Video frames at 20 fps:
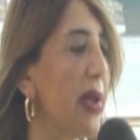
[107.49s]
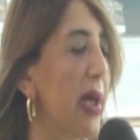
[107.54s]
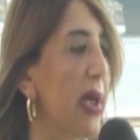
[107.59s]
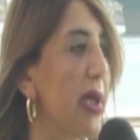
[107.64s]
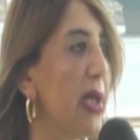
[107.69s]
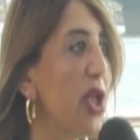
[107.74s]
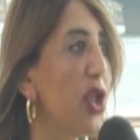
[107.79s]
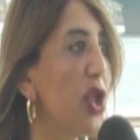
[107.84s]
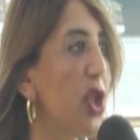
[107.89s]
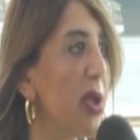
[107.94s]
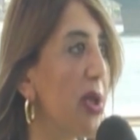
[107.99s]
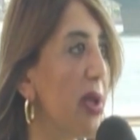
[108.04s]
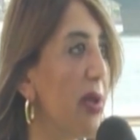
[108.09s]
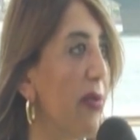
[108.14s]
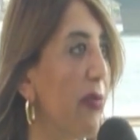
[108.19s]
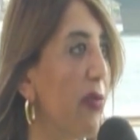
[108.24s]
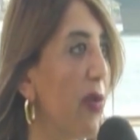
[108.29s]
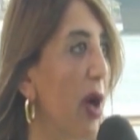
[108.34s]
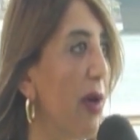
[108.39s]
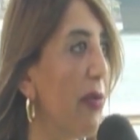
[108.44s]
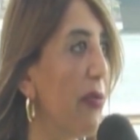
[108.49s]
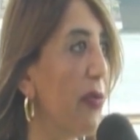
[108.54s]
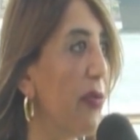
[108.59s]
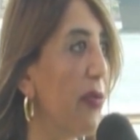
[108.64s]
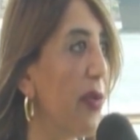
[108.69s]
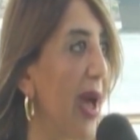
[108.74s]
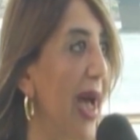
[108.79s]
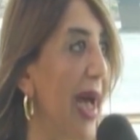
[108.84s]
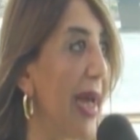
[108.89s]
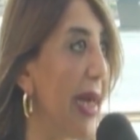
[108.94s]
the initiative of
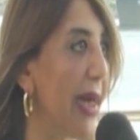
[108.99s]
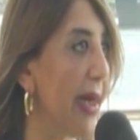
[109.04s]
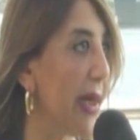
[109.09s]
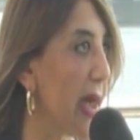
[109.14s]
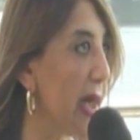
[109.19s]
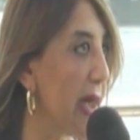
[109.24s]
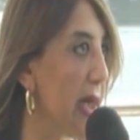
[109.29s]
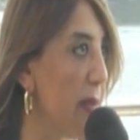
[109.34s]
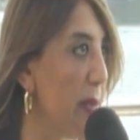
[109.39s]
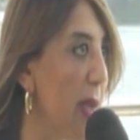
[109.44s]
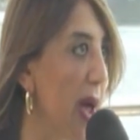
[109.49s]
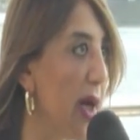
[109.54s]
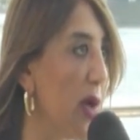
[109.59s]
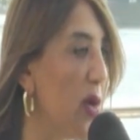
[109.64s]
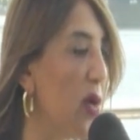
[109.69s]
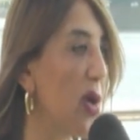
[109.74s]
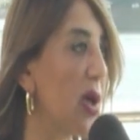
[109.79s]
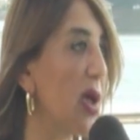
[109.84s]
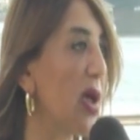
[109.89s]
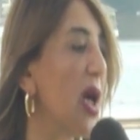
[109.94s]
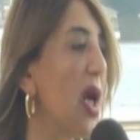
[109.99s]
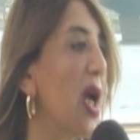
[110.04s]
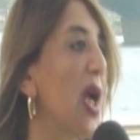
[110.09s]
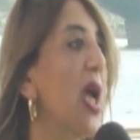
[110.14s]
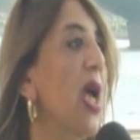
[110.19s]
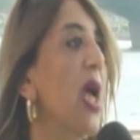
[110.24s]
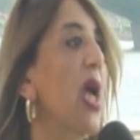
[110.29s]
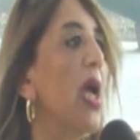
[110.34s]
Haya Karima or uh,